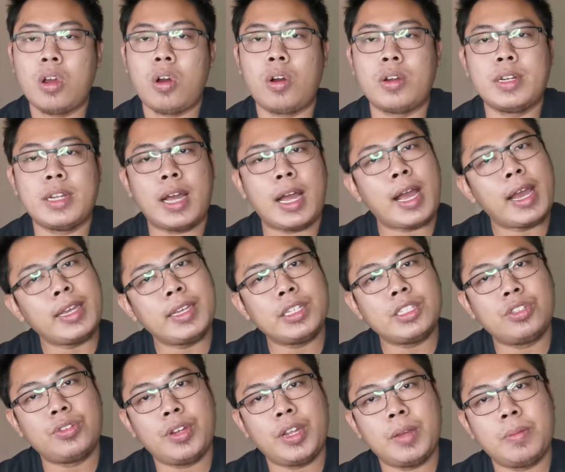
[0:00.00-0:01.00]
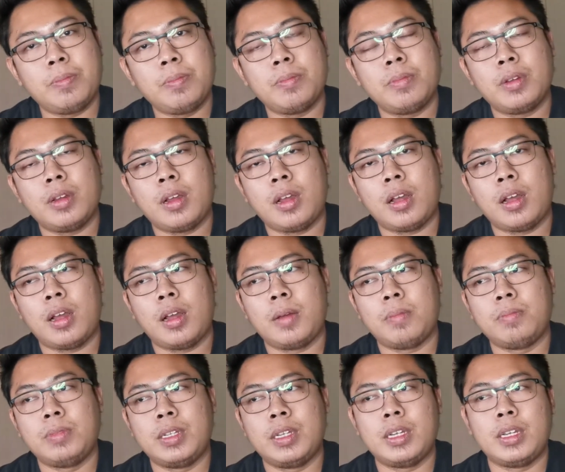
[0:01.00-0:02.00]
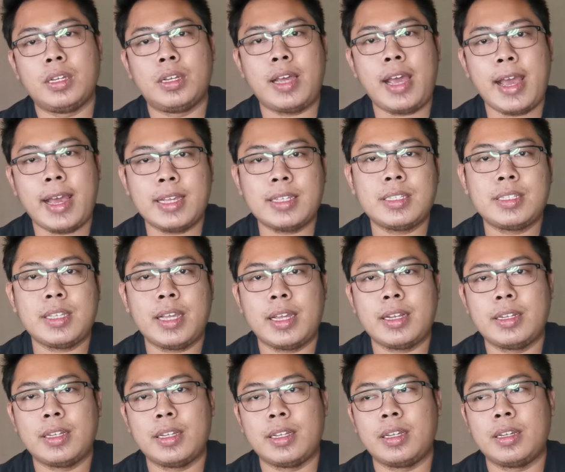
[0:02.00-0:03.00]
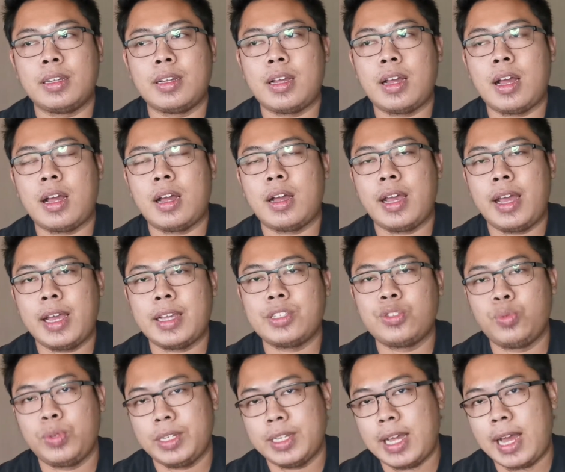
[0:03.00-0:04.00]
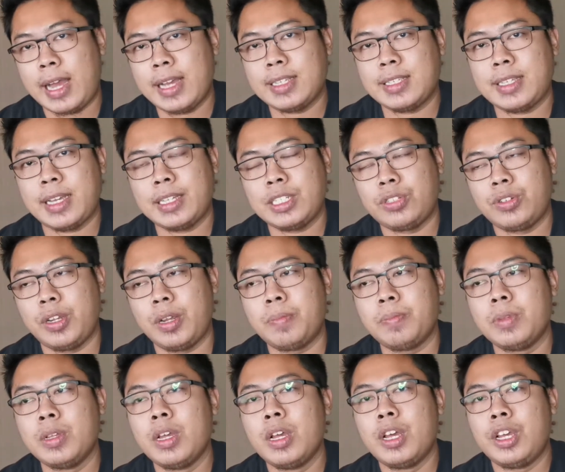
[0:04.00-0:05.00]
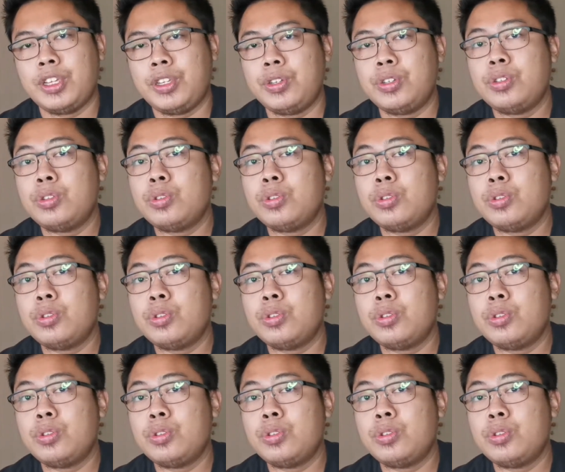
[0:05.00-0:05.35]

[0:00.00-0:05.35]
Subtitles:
On the higher trim, the S and the S with the eyesight trim, you